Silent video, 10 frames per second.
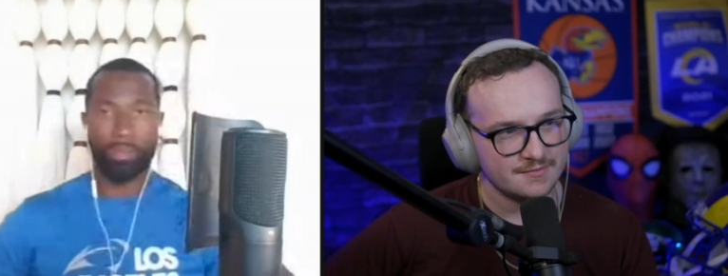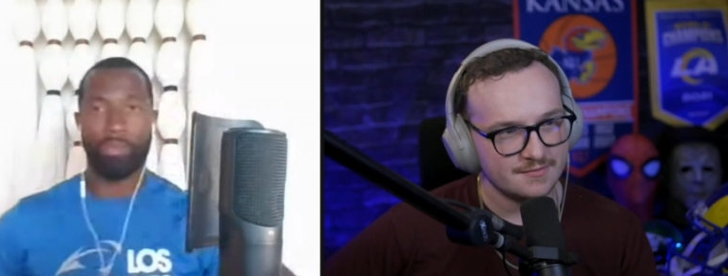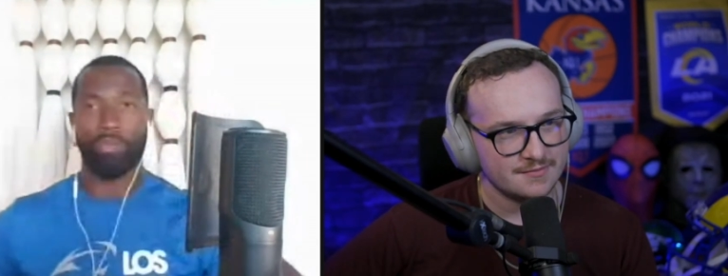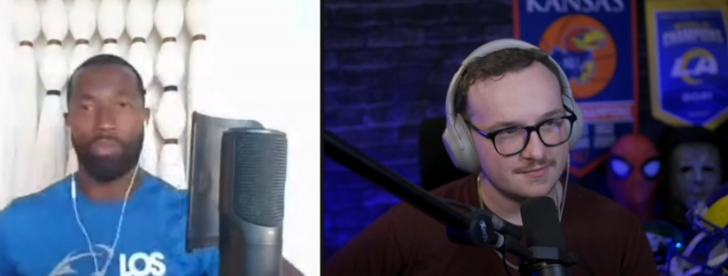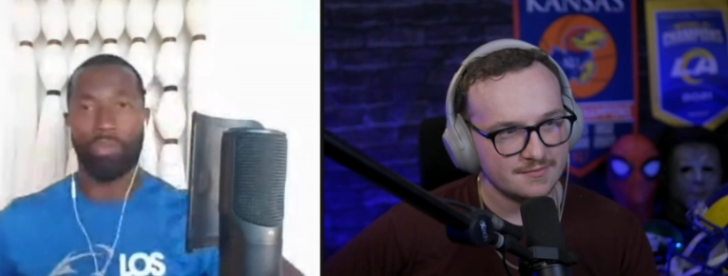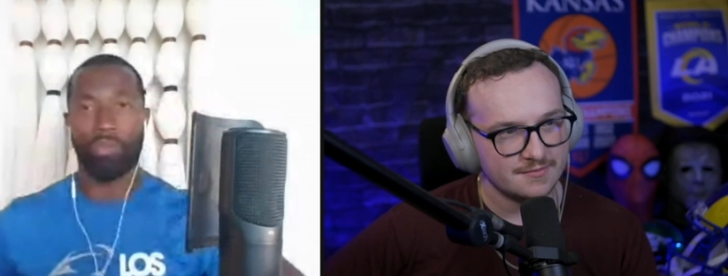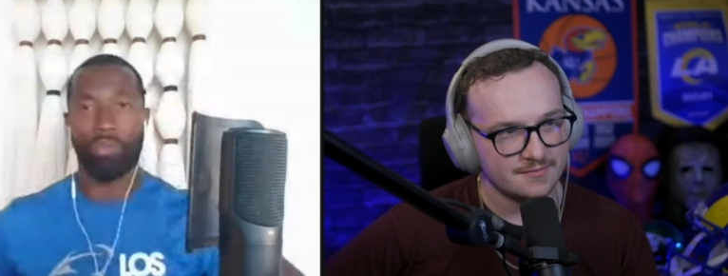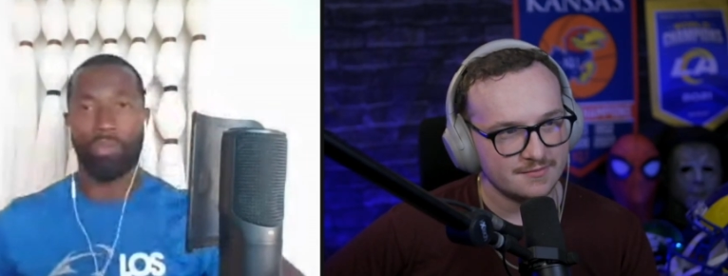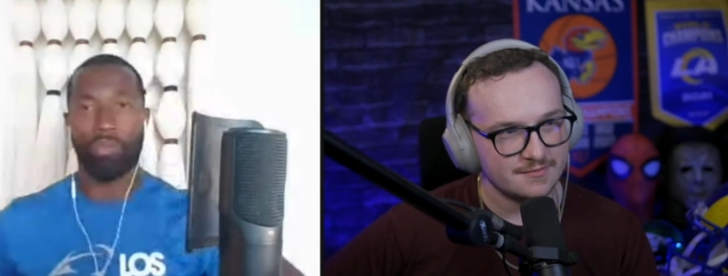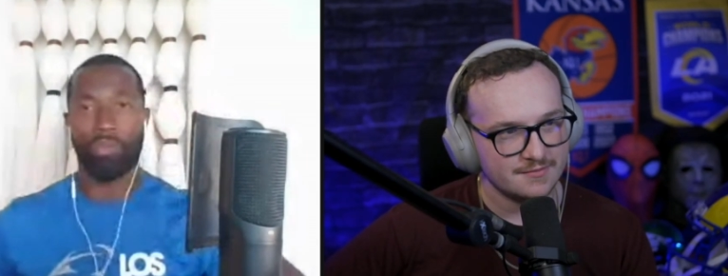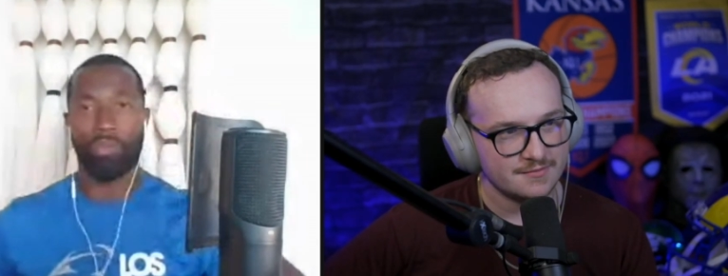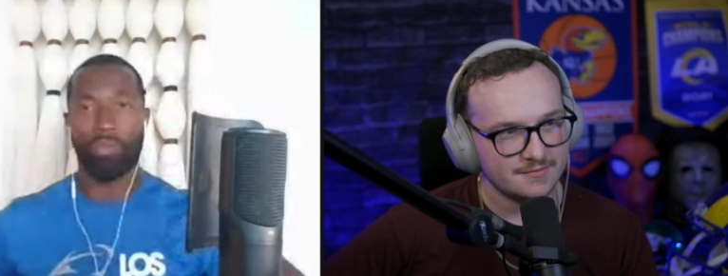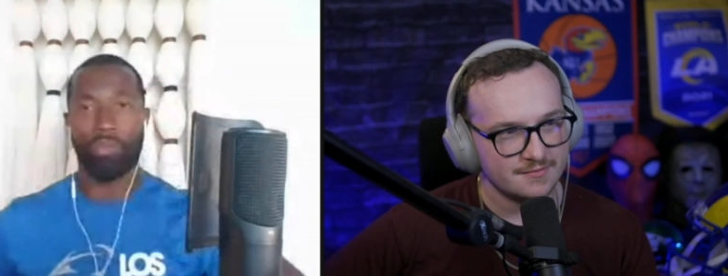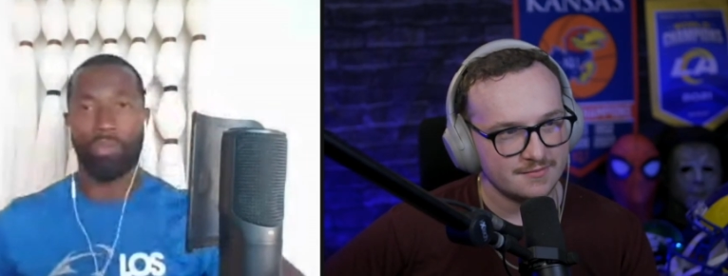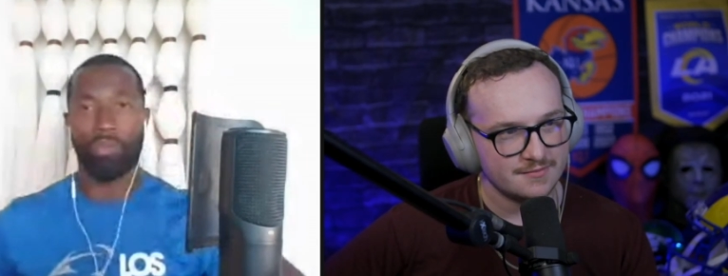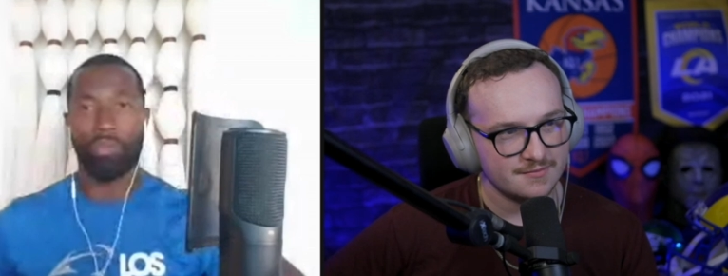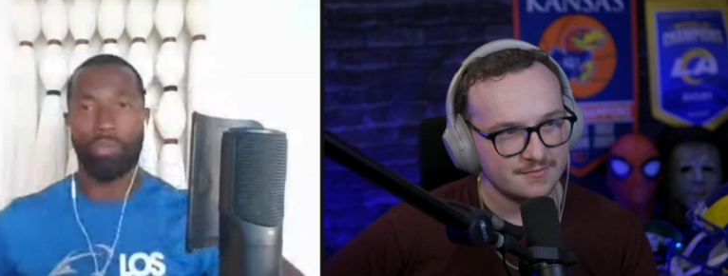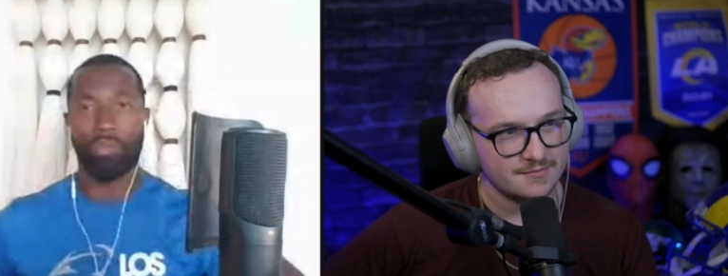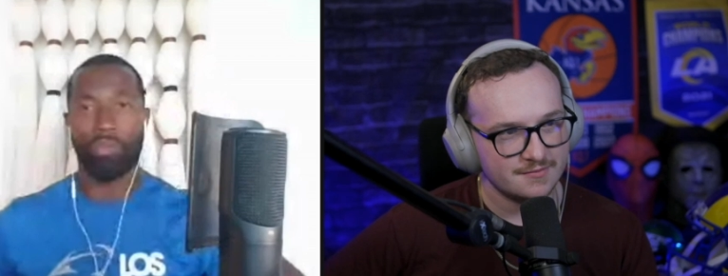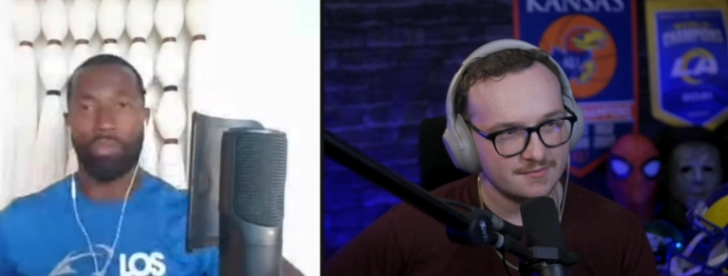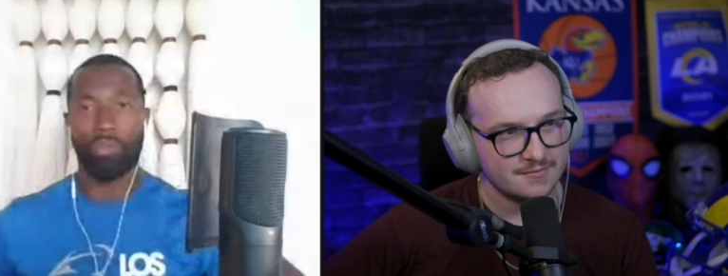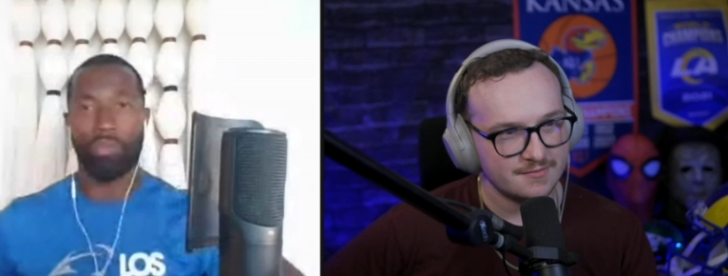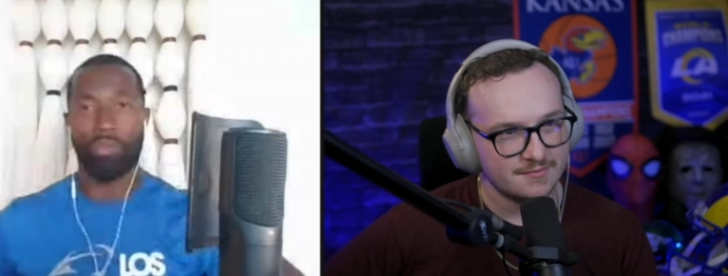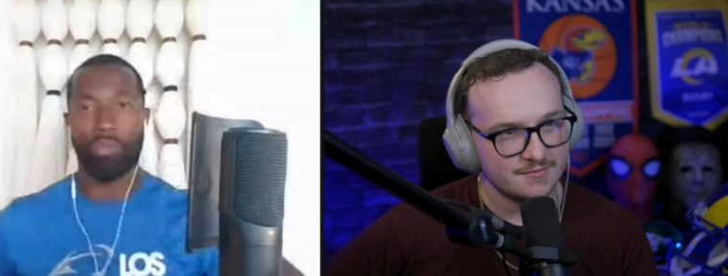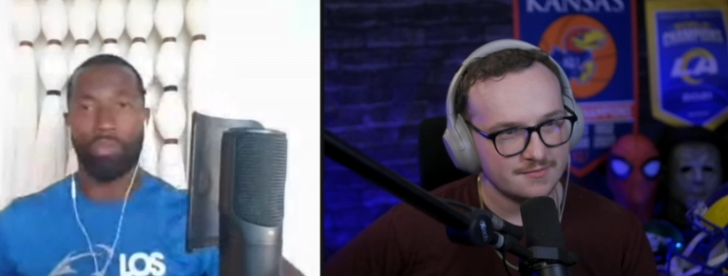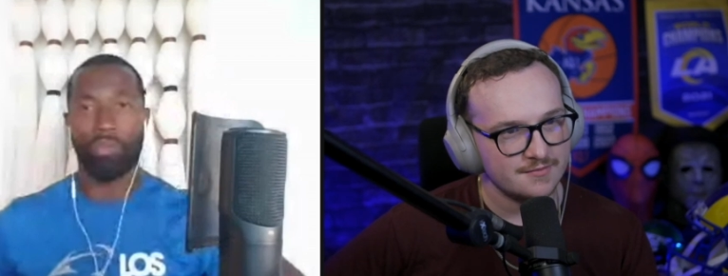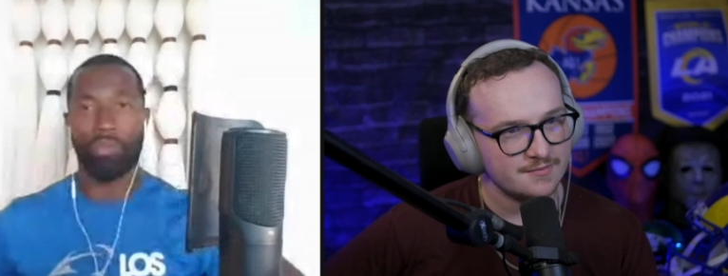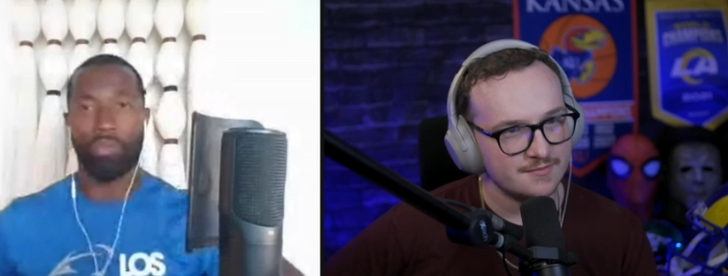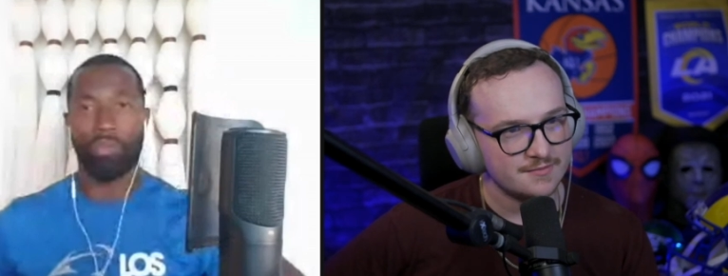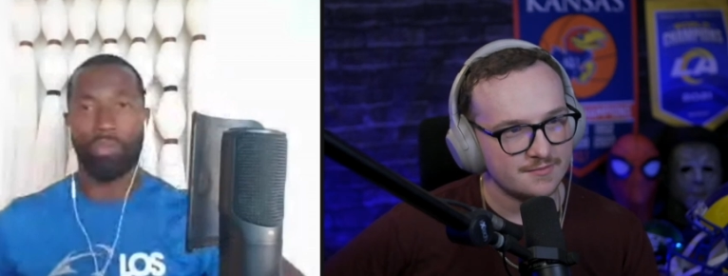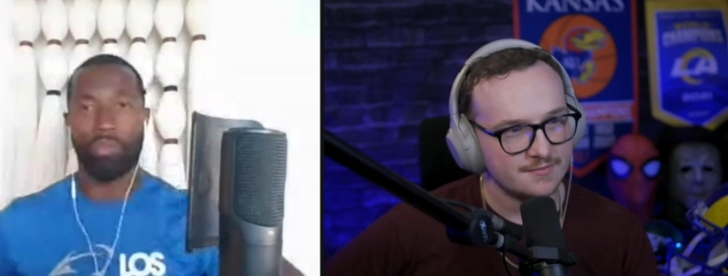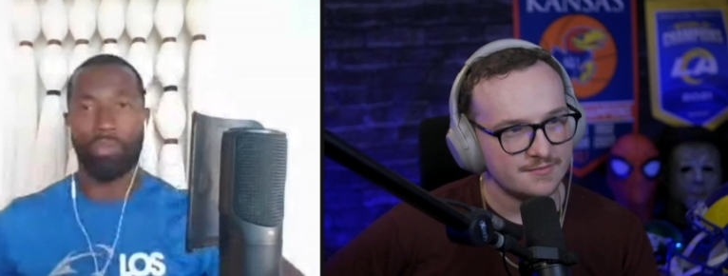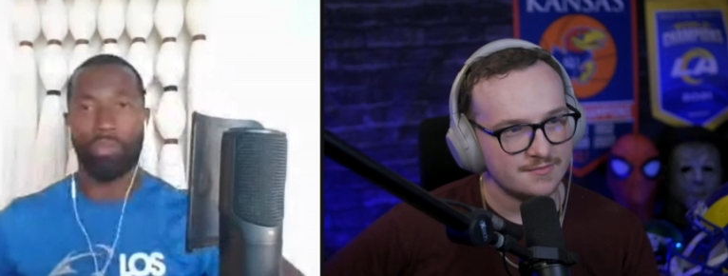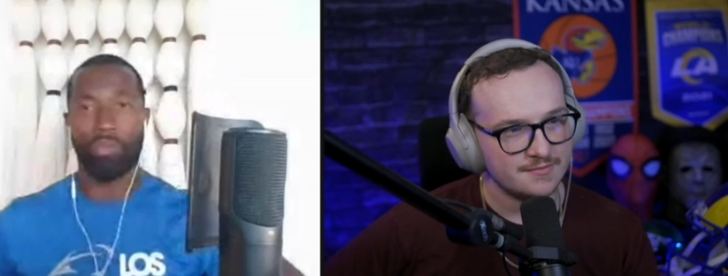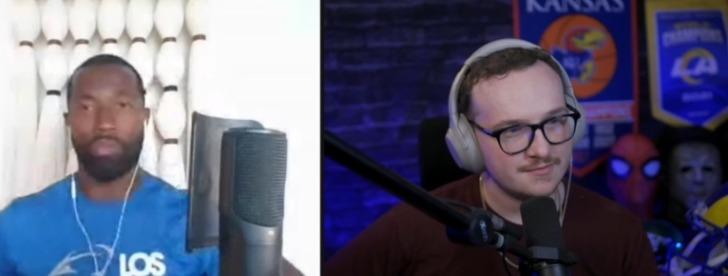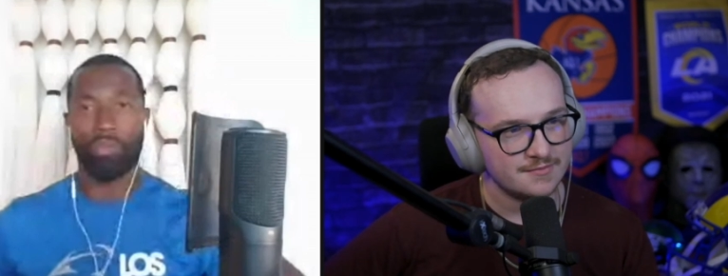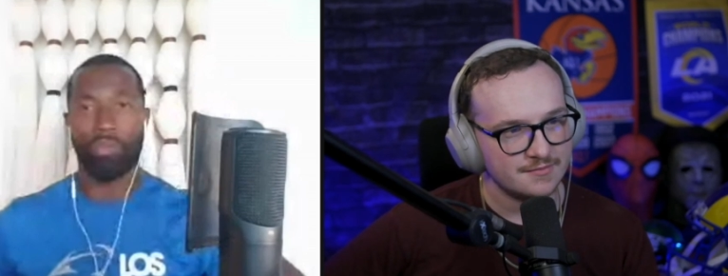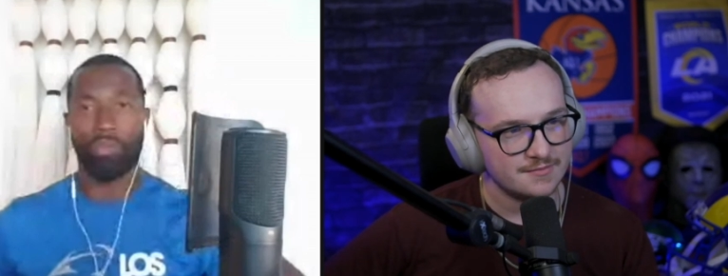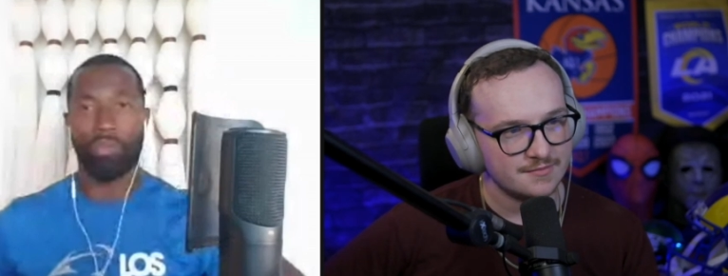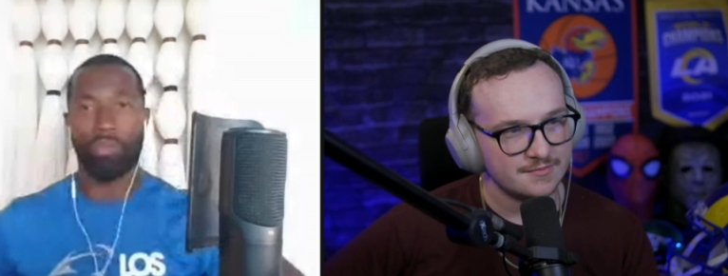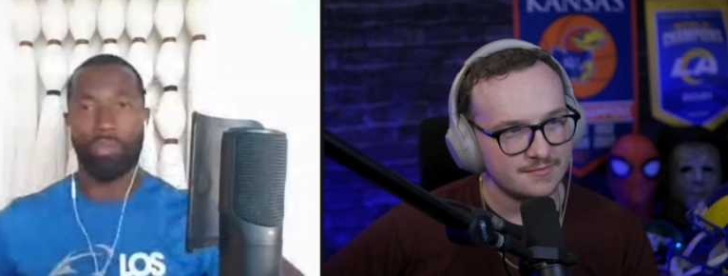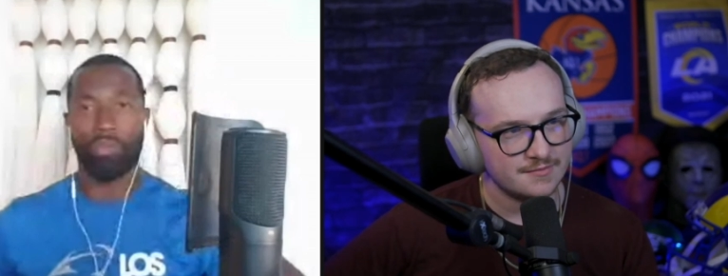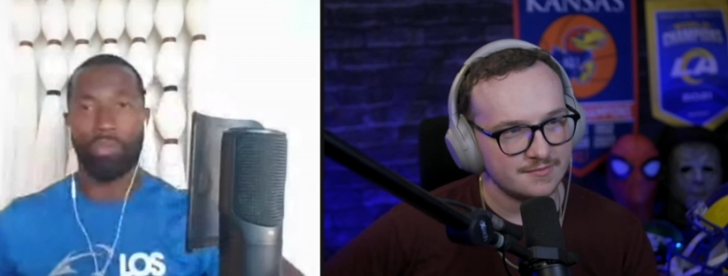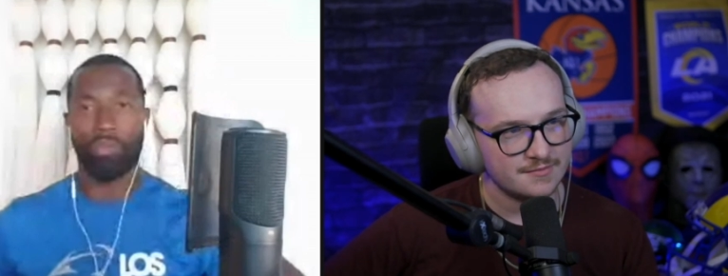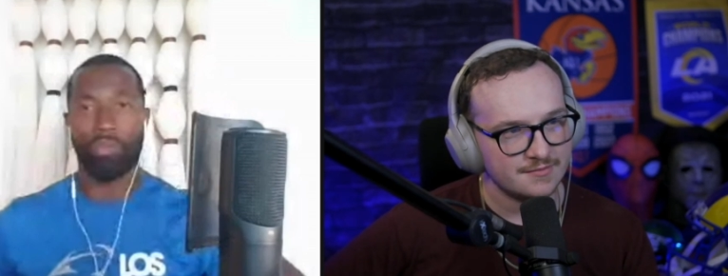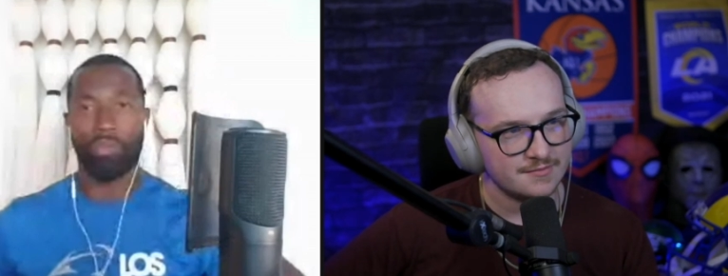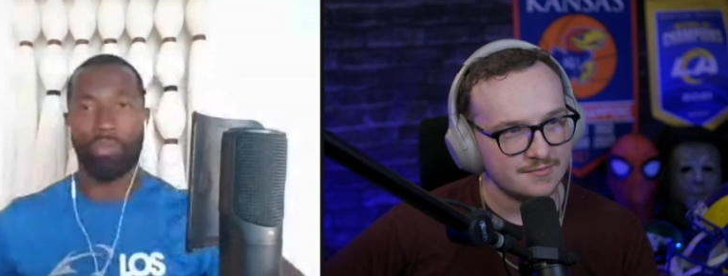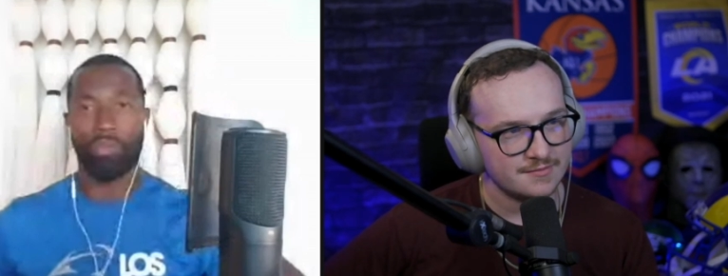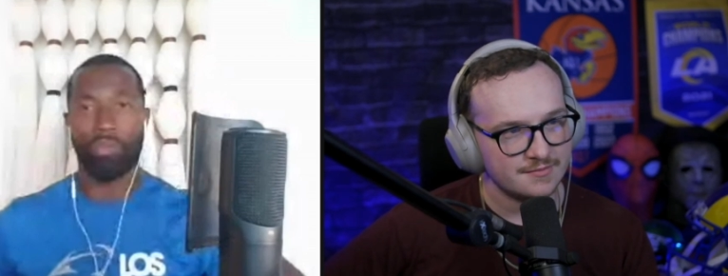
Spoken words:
[no speech]